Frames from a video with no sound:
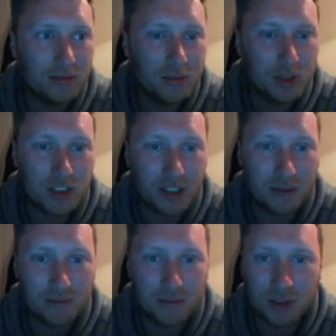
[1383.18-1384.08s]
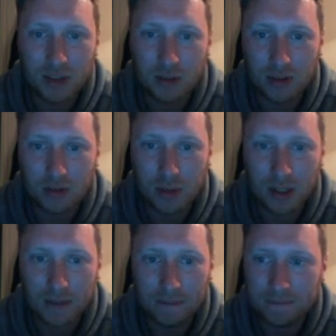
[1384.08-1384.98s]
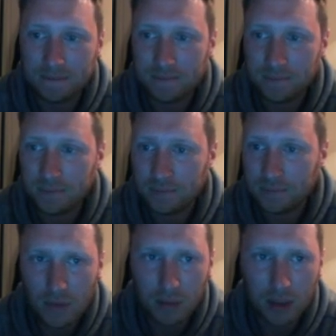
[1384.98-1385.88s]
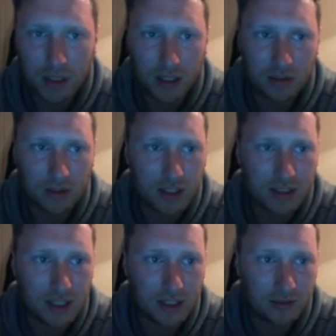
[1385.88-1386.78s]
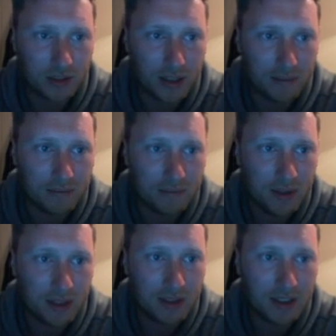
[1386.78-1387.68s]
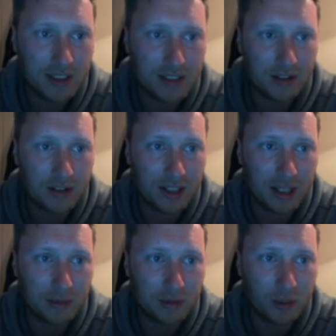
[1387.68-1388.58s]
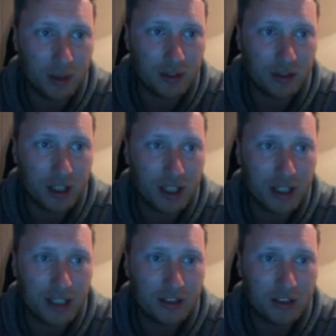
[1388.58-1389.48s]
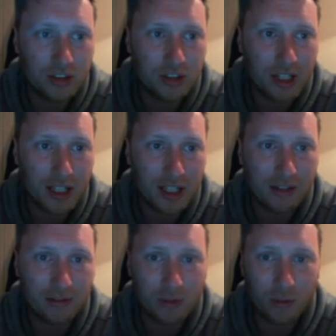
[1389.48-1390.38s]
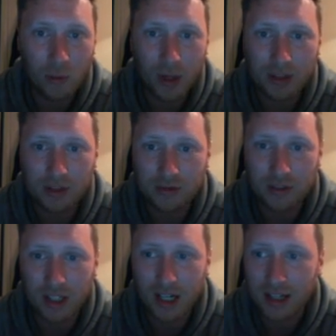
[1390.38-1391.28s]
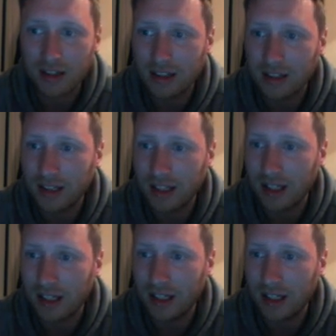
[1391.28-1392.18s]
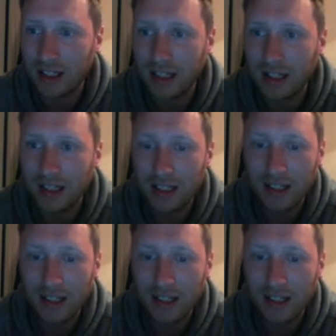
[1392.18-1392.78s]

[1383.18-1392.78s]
we'll see. We'll see what I do about that. But yeah, great stats for him. 69 caps for Wales. Let's just check if Wales have done anything in